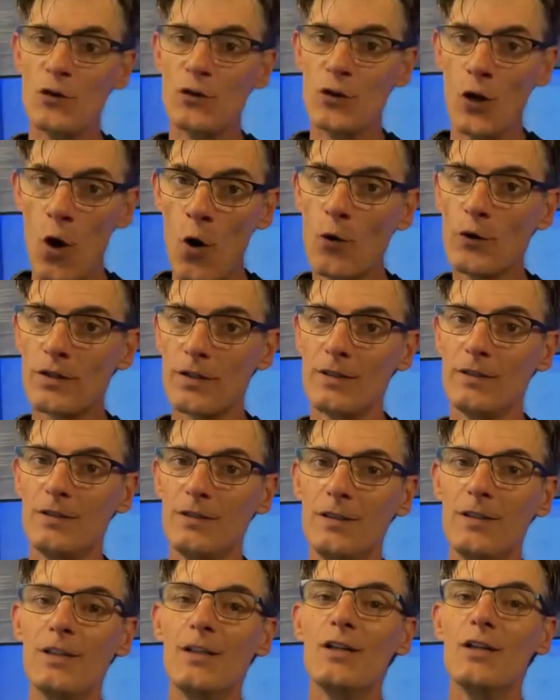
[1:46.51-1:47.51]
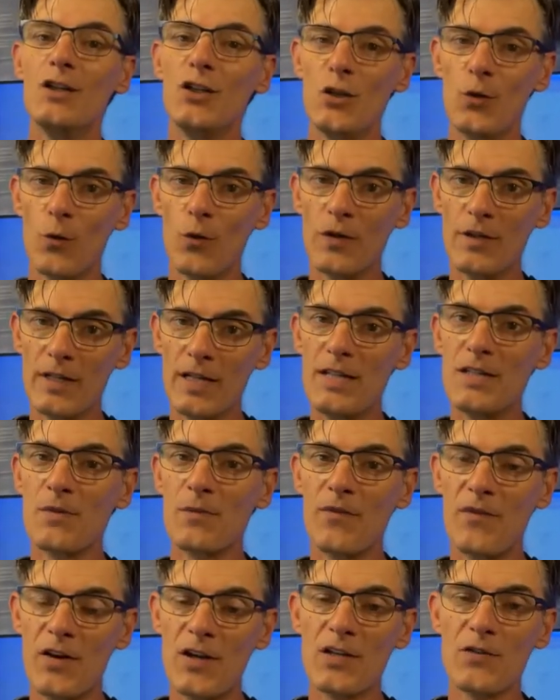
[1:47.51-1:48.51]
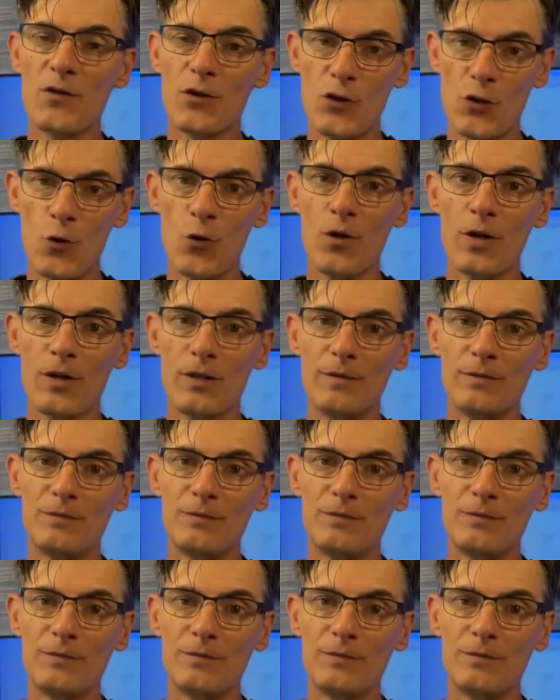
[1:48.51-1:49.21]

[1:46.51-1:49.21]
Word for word: don't, you will need some fish for sure.